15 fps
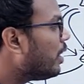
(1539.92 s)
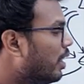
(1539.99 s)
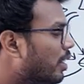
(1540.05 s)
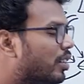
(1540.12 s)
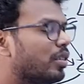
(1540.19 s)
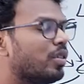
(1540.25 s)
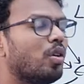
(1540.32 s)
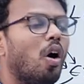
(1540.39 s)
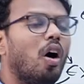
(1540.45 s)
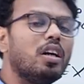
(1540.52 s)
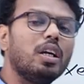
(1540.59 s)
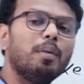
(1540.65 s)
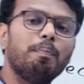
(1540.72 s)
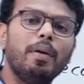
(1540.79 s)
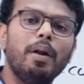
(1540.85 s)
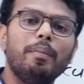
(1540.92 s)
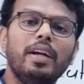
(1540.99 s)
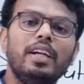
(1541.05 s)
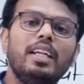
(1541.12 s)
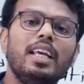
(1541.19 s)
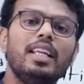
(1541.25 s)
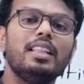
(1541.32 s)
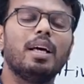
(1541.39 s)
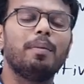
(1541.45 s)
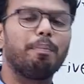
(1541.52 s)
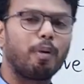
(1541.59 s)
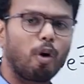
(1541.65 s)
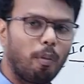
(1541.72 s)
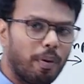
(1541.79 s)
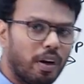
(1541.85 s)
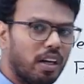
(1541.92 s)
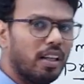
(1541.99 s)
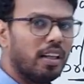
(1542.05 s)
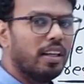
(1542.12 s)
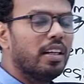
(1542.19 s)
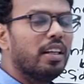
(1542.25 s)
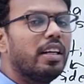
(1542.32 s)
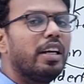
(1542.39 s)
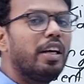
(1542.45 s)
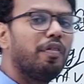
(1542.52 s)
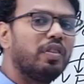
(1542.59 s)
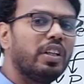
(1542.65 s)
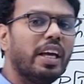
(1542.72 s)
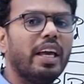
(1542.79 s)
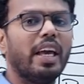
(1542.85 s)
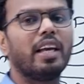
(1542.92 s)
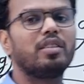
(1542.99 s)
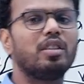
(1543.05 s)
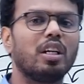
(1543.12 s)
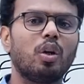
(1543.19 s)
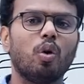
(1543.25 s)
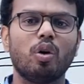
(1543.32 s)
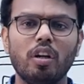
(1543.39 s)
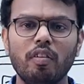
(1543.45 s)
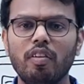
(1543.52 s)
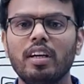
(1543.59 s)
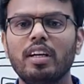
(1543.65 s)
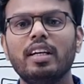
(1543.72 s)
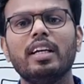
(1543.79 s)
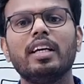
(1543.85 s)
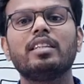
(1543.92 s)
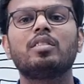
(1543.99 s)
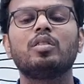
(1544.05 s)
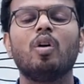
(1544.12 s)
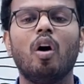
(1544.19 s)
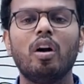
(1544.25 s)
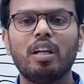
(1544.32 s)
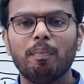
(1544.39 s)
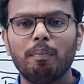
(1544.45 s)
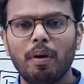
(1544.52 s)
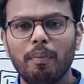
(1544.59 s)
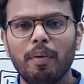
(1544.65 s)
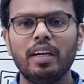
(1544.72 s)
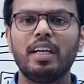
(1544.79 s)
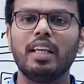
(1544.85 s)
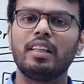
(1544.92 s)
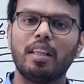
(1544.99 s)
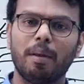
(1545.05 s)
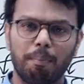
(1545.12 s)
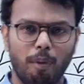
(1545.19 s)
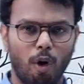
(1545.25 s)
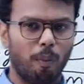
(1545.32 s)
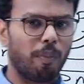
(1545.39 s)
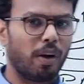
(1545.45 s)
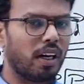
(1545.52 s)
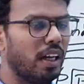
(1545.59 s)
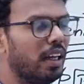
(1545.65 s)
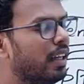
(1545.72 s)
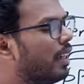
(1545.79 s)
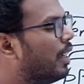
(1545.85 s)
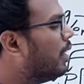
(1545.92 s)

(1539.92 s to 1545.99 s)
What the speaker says: is not implementing them properly, if the executive is not implementing them properly,